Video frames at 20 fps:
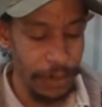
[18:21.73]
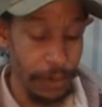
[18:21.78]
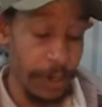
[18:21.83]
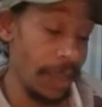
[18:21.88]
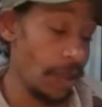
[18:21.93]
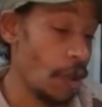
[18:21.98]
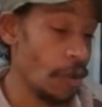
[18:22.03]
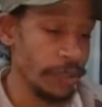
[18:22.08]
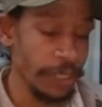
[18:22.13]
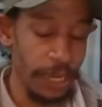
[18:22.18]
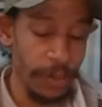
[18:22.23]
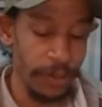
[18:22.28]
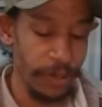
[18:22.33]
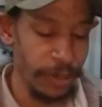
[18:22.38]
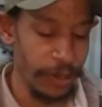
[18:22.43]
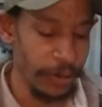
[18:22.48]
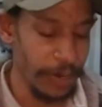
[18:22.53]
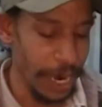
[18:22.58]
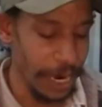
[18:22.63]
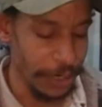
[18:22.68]
Well, all time of the
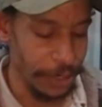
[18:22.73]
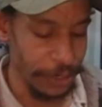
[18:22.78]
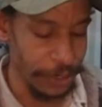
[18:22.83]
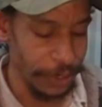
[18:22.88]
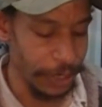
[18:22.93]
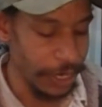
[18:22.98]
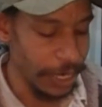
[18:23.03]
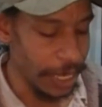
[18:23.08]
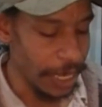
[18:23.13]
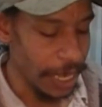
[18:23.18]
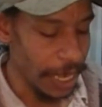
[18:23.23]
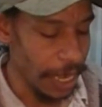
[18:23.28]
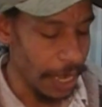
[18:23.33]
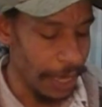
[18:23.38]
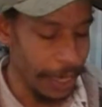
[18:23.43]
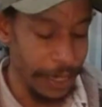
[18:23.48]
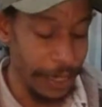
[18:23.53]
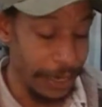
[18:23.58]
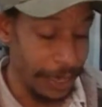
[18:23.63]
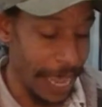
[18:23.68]
year, actually.
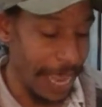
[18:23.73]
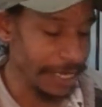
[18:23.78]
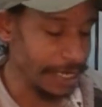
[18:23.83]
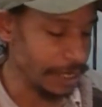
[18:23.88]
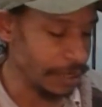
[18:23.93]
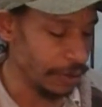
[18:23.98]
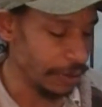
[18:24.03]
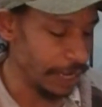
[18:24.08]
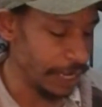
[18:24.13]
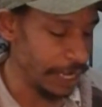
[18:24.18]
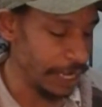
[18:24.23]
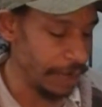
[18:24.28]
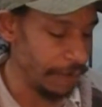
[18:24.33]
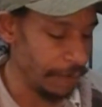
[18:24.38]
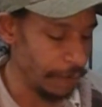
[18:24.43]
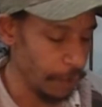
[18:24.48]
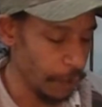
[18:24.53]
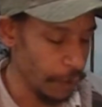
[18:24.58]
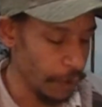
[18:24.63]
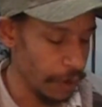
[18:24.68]
That's your key
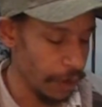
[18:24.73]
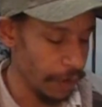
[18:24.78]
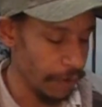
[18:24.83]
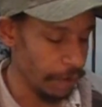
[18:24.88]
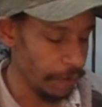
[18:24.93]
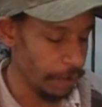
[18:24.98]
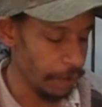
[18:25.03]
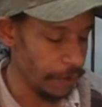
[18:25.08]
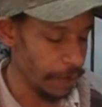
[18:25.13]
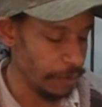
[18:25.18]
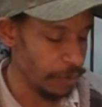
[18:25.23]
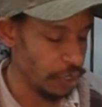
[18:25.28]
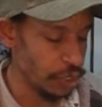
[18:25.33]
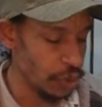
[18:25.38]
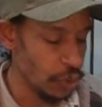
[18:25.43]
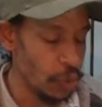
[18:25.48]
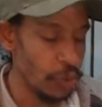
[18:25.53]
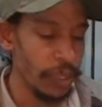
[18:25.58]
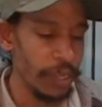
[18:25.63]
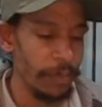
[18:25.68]
for them
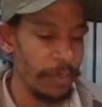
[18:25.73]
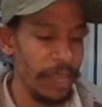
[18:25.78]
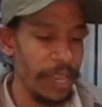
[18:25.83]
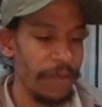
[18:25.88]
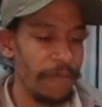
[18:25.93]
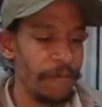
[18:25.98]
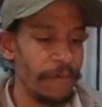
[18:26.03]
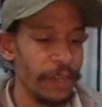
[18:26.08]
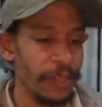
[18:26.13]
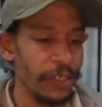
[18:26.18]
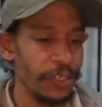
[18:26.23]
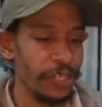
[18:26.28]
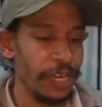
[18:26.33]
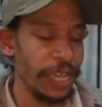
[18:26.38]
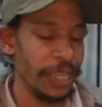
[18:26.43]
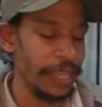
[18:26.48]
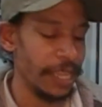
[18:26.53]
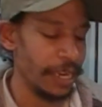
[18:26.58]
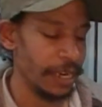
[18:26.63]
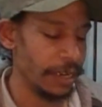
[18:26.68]
schooling bait fish
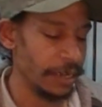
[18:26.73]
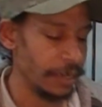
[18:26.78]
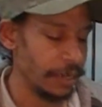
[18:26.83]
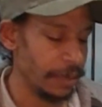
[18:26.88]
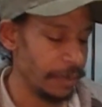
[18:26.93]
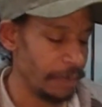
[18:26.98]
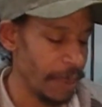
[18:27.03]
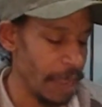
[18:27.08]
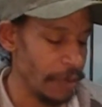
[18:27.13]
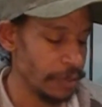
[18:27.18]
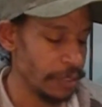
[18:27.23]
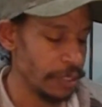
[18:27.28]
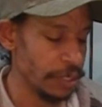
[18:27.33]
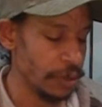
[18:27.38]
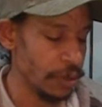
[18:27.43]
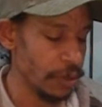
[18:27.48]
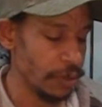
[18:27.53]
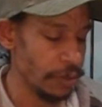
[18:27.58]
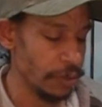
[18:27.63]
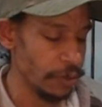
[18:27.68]
and then
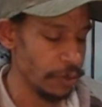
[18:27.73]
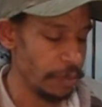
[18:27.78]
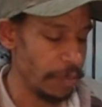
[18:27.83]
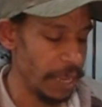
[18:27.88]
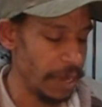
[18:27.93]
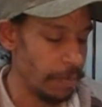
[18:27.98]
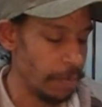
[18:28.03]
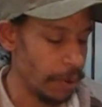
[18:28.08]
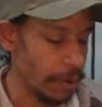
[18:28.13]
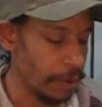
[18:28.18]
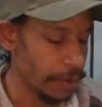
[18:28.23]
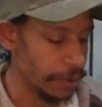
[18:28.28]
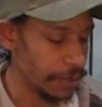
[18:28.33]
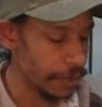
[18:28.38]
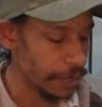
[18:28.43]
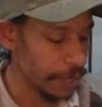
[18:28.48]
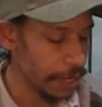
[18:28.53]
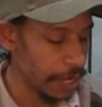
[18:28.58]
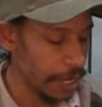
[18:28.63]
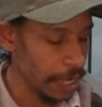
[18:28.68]
pouncing on those bait balls.